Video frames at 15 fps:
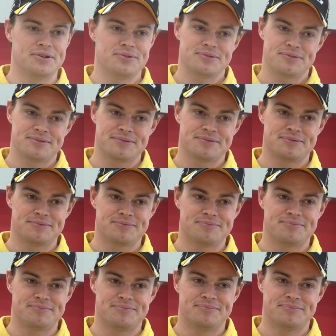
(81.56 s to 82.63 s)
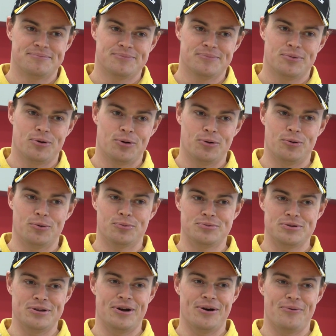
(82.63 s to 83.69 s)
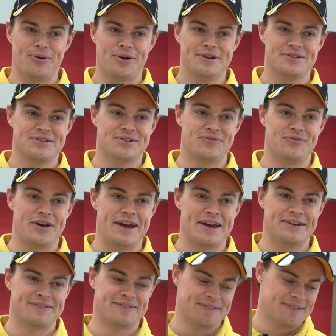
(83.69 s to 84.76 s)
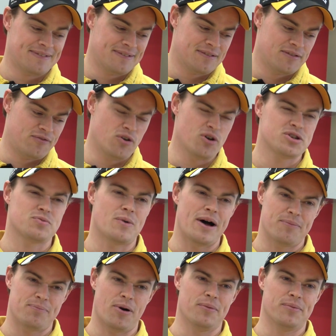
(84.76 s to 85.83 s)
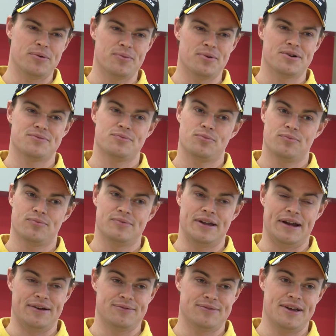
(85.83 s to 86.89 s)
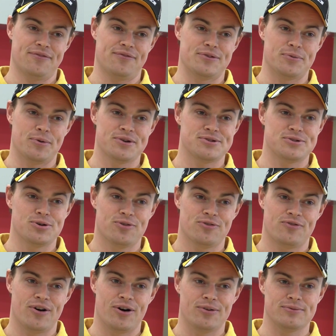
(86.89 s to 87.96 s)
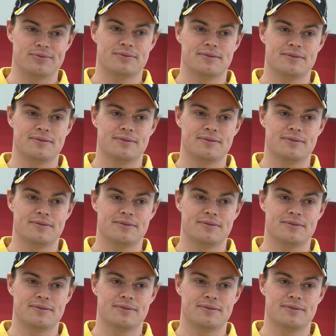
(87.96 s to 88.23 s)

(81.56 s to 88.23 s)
it, all, you know what, hit the fan. The first one probably was, definitely wasn't your fault.